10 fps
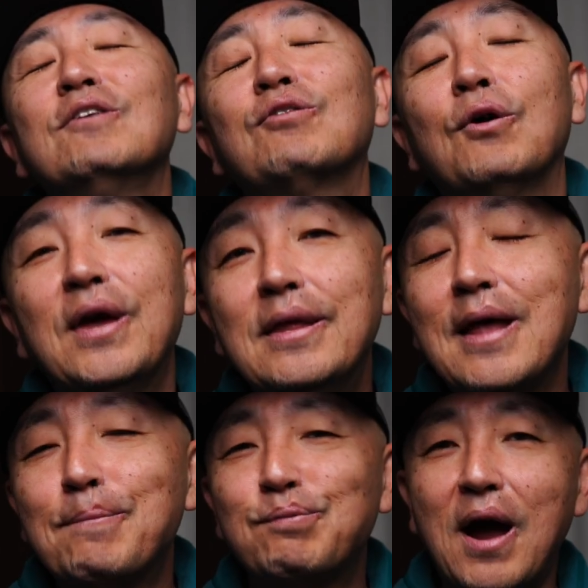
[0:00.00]
So in
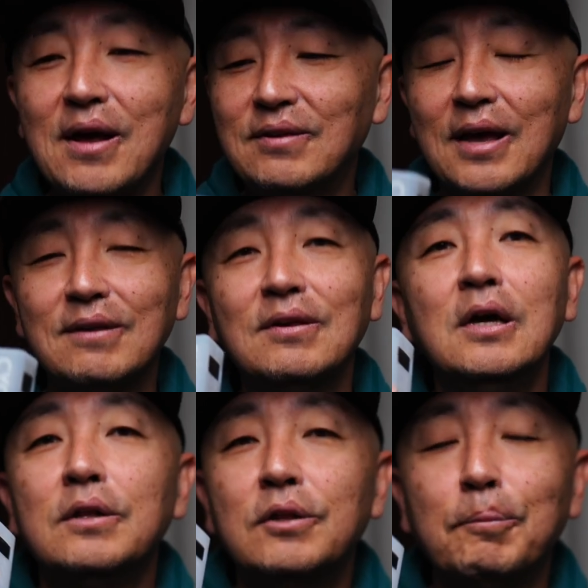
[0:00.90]
that process,
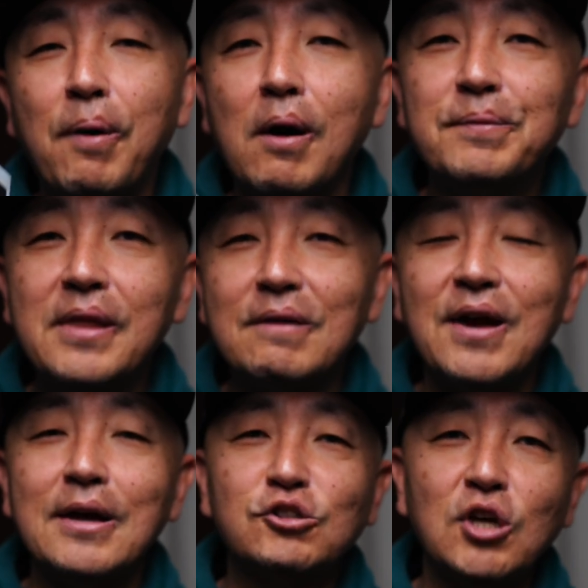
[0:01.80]
the pump never
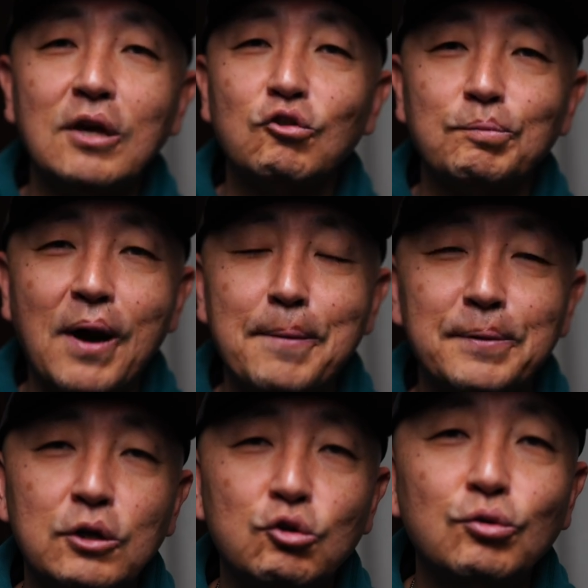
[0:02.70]
had a chance to
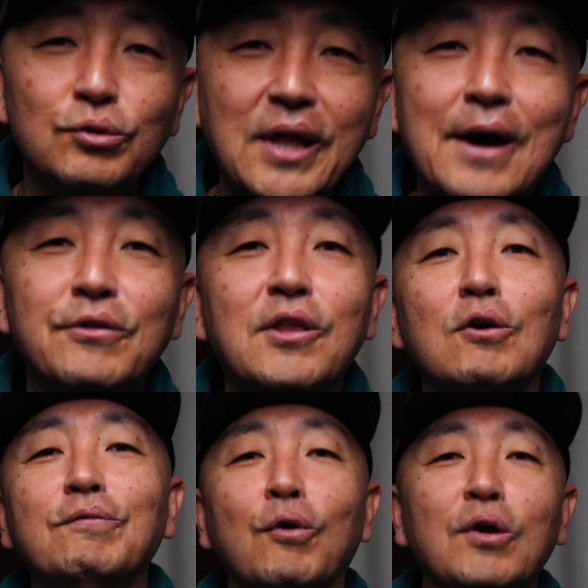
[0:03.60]
properly cool down.
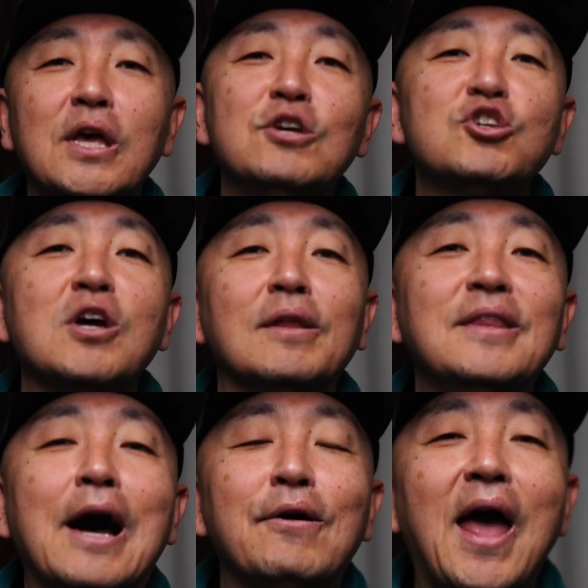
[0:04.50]
Therefore, it shut
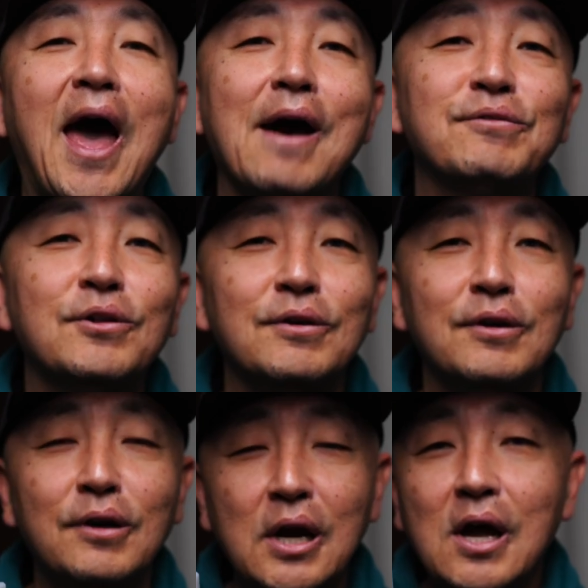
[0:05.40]
down
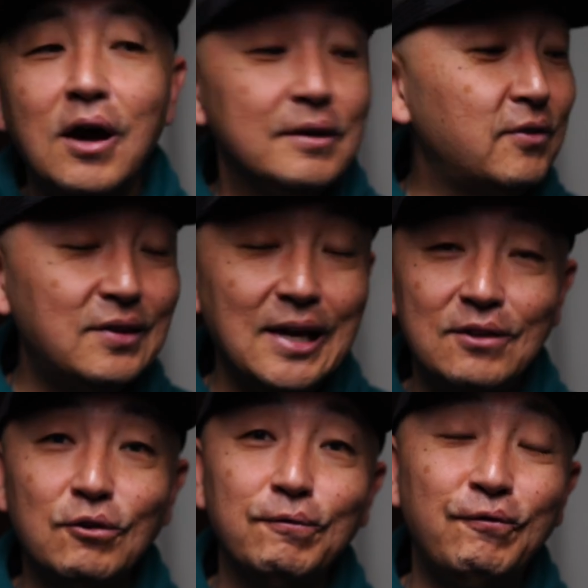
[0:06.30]
after
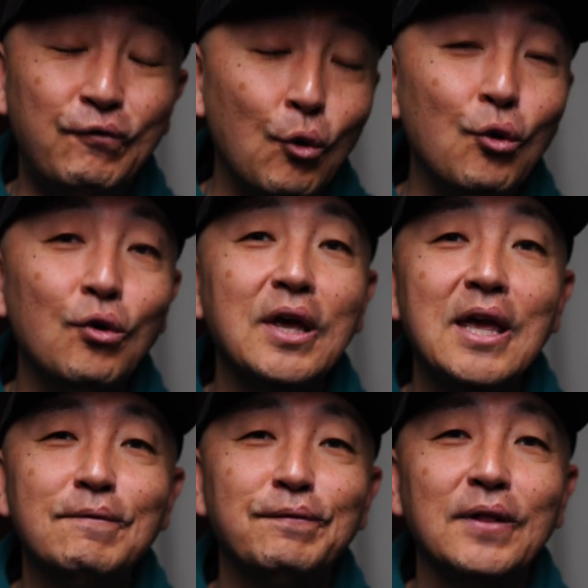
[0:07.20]
6 full
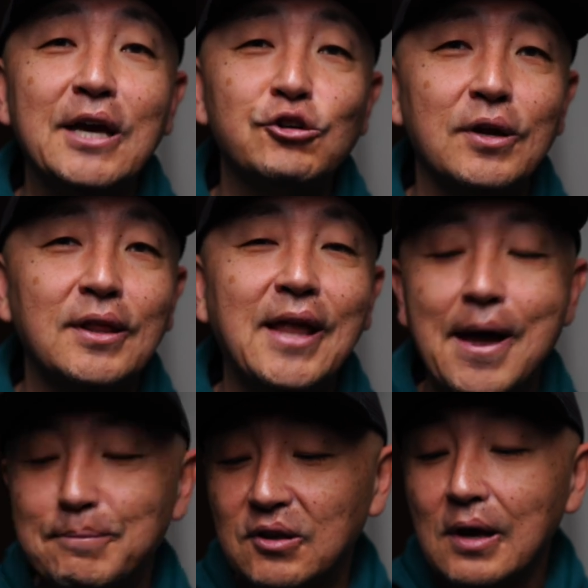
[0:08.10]
inflation
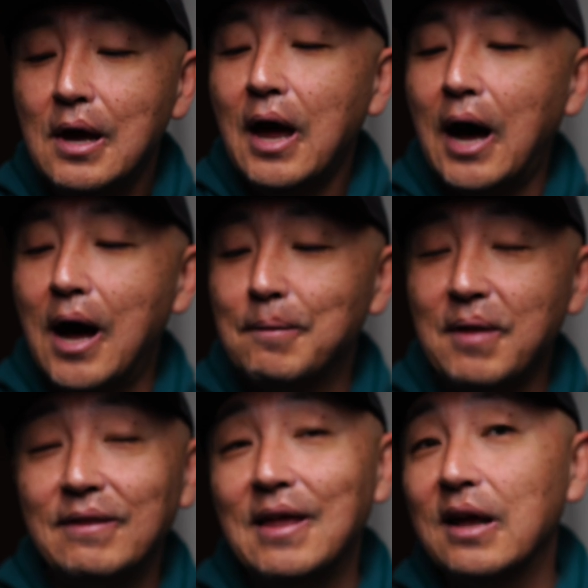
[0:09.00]
attempts.
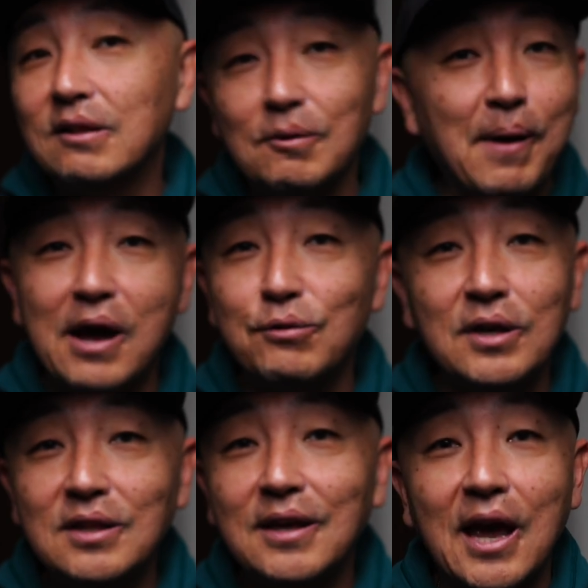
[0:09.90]
And then the
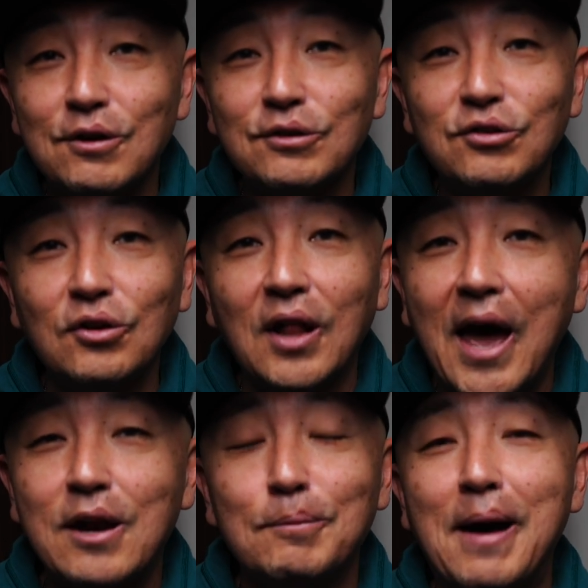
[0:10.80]
battery indicator still
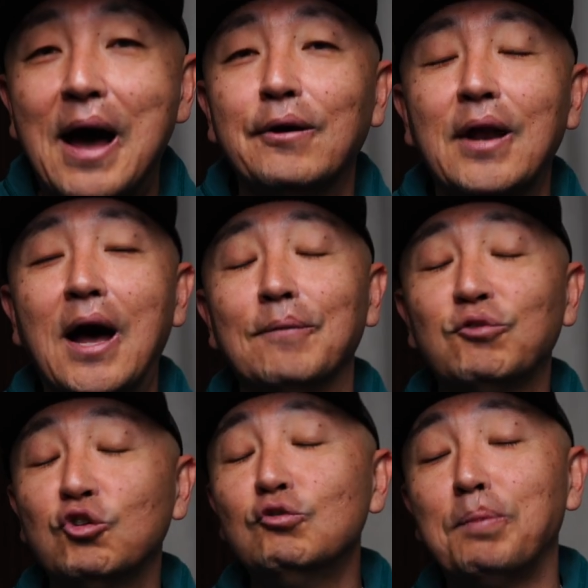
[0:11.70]
had
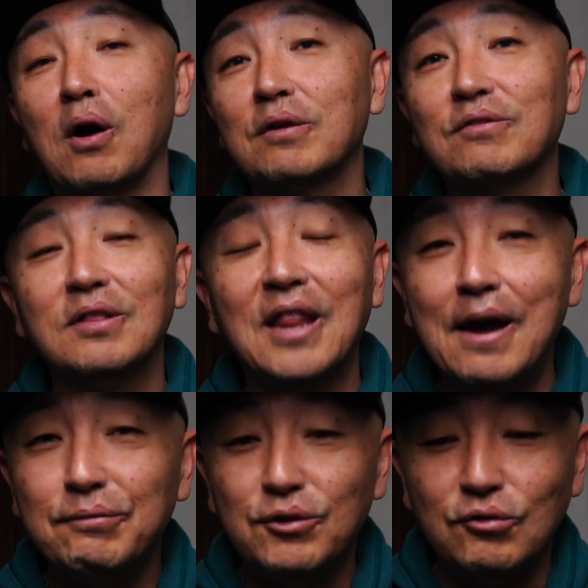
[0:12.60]
about 2 bars
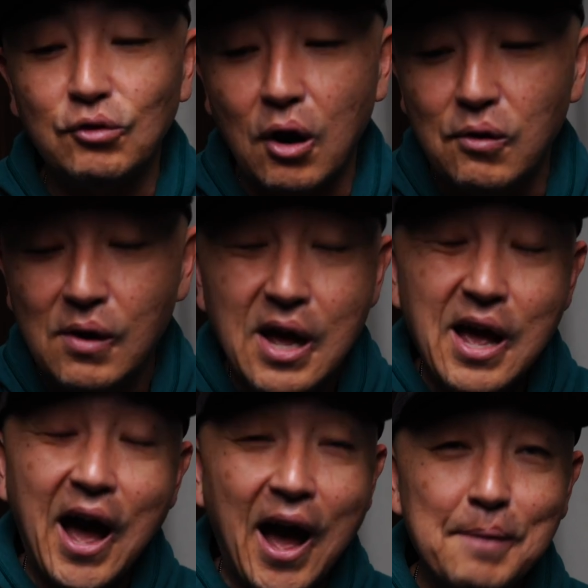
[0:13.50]
left. So
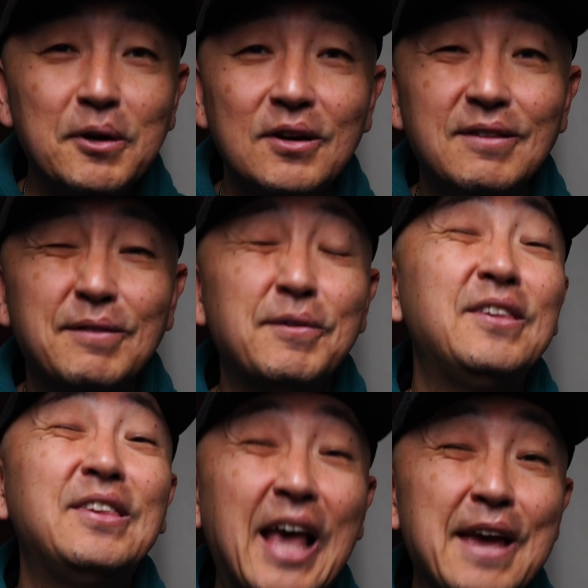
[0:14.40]
I'm gonna
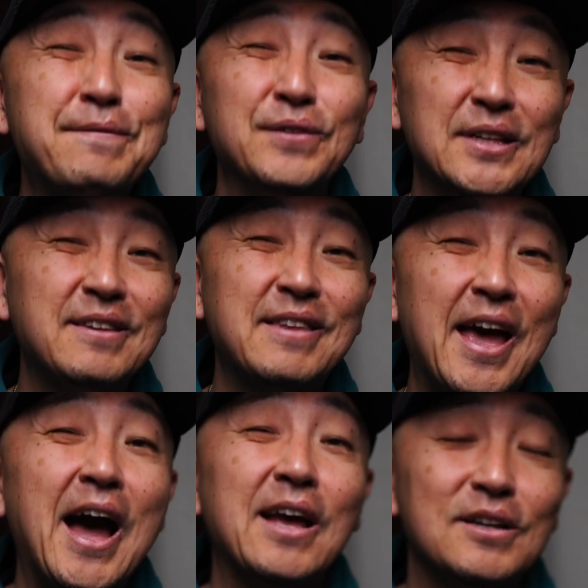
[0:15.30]
safely
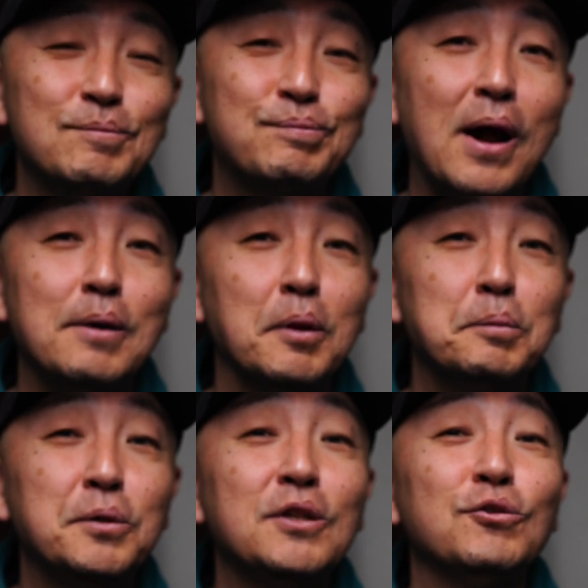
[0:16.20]
say I could
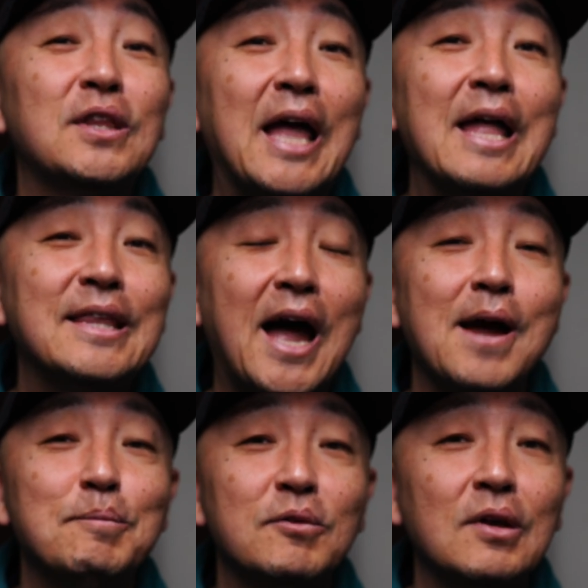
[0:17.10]
probably do 10
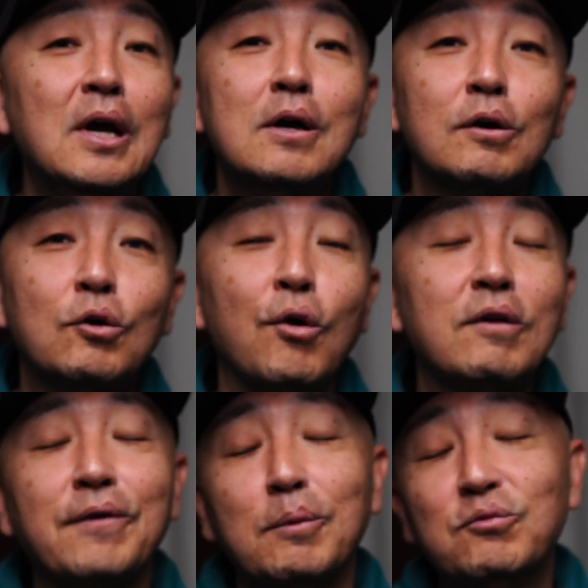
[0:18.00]
times
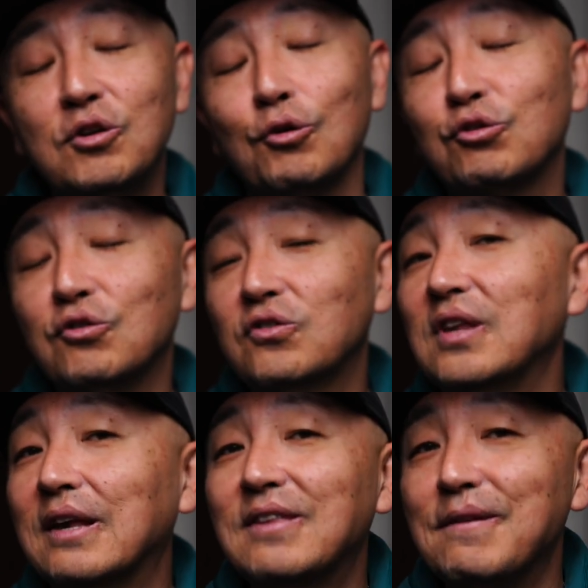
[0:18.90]
going from 0 to
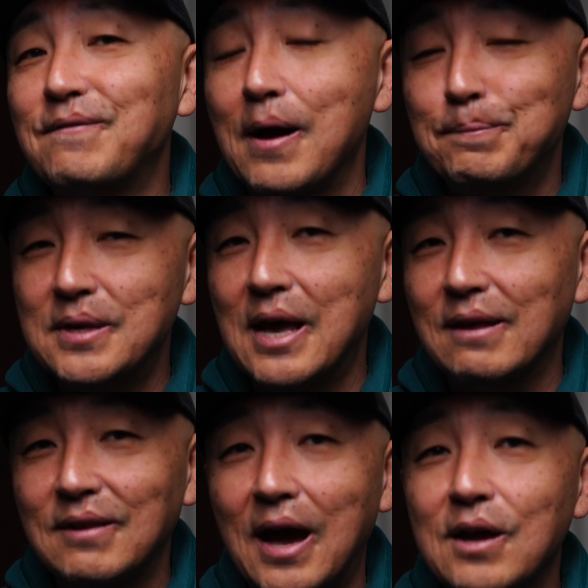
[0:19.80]
65
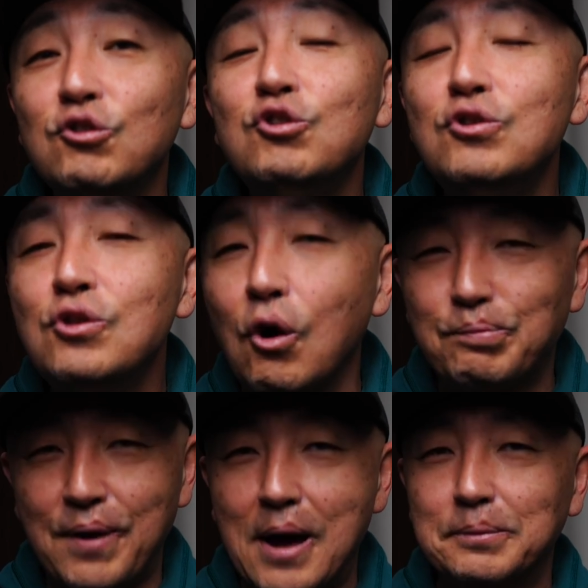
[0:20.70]
PSI, no
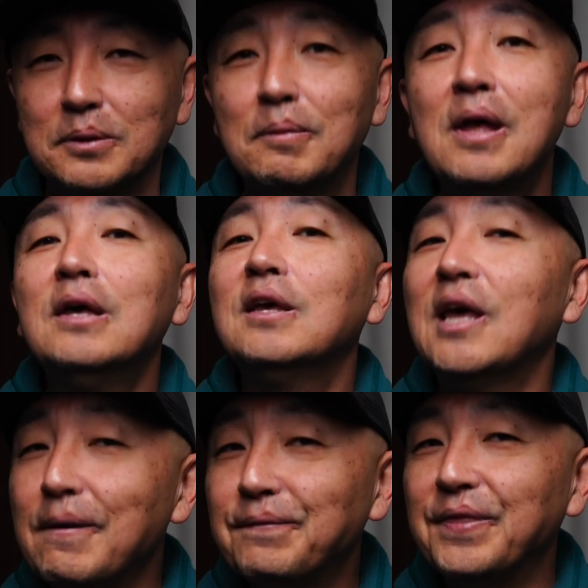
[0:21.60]
problem,
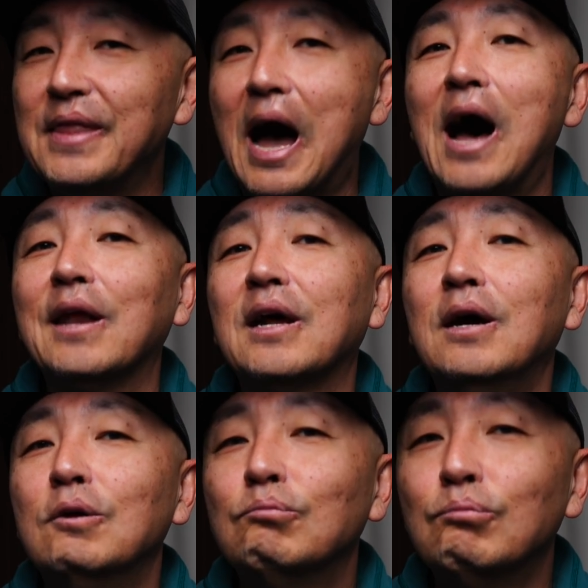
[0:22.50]
if not
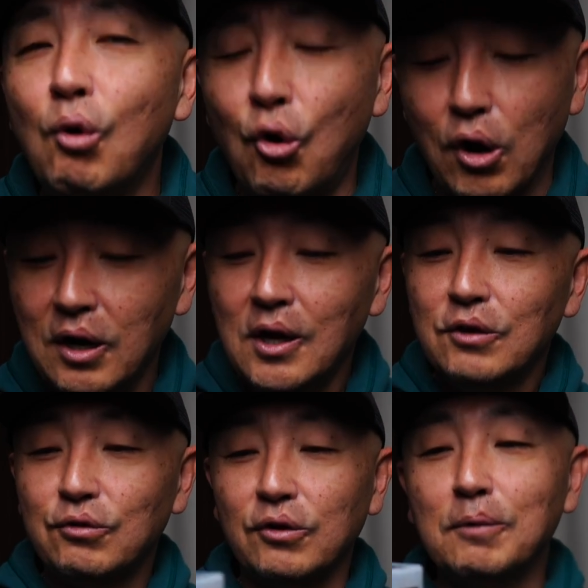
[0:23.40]
more.
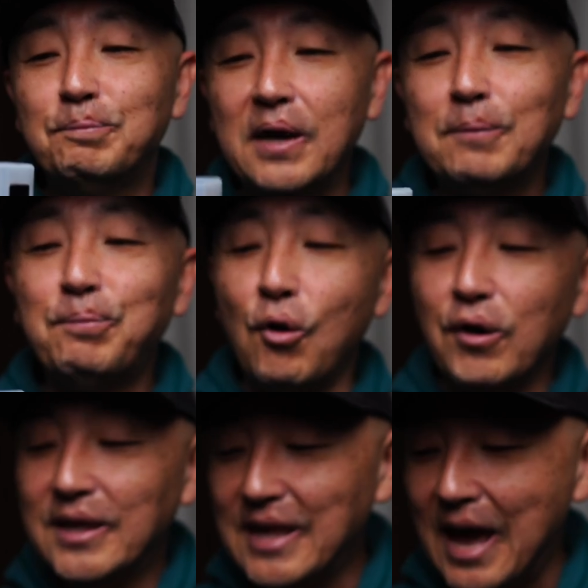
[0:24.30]
So the big boy,
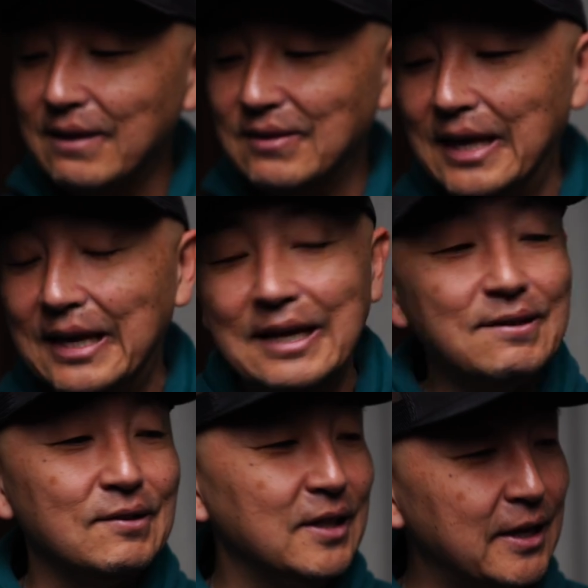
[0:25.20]
yes, it
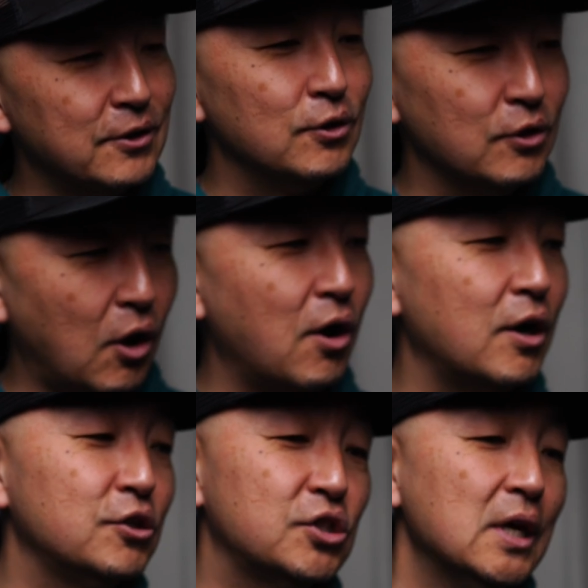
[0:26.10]
is a little
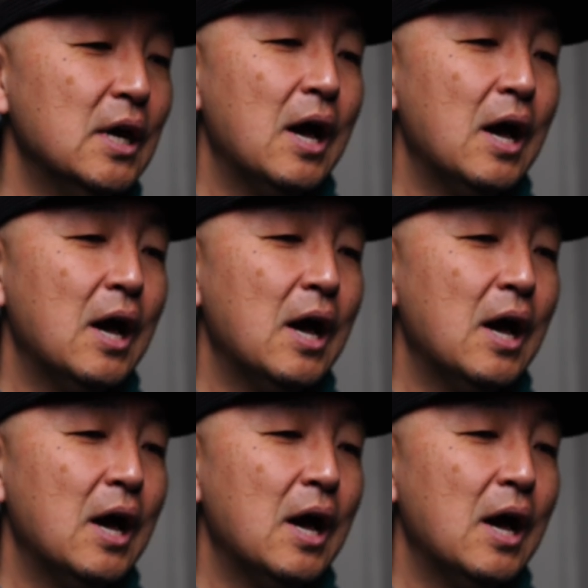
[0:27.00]
large.